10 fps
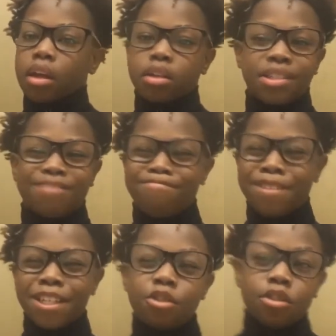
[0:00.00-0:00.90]
Just be
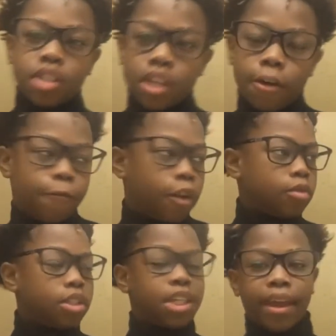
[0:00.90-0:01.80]
yourself.
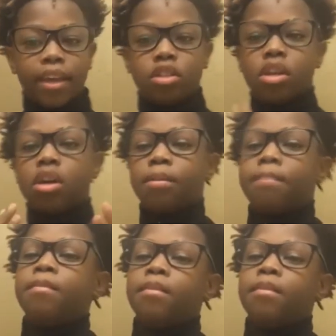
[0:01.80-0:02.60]
Don't change up.